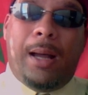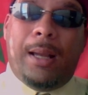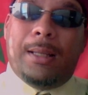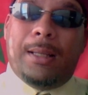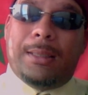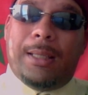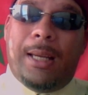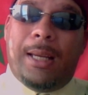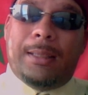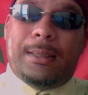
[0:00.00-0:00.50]

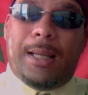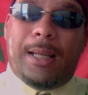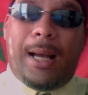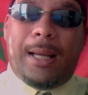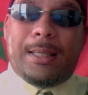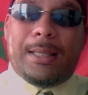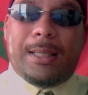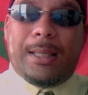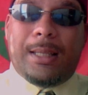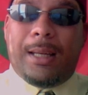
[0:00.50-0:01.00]
ish, ic,
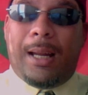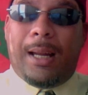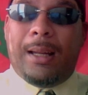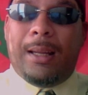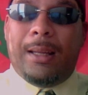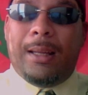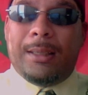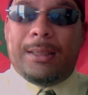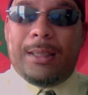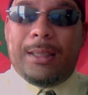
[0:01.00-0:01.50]
and
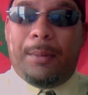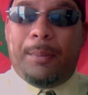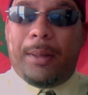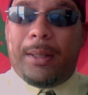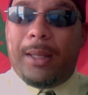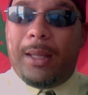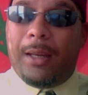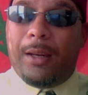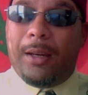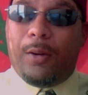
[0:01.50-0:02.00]
ism
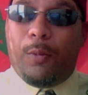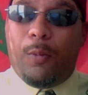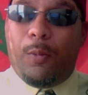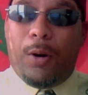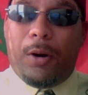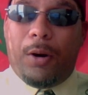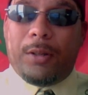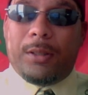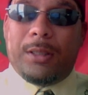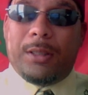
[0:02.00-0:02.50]
at the end of the
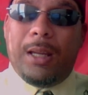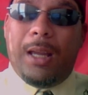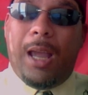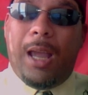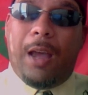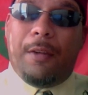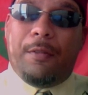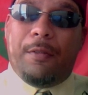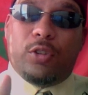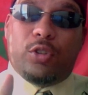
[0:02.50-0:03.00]
words
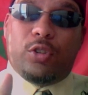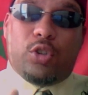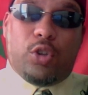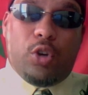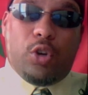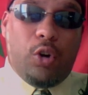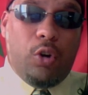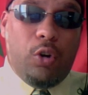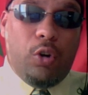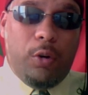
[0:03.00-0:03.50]
have a
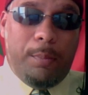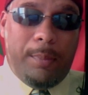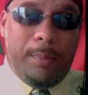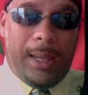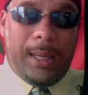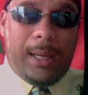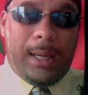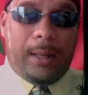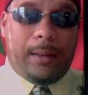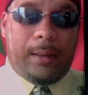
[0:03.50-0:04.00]
dual
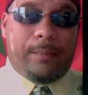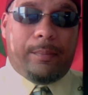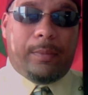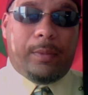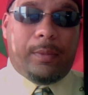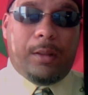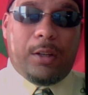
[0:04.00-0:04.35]
meaning.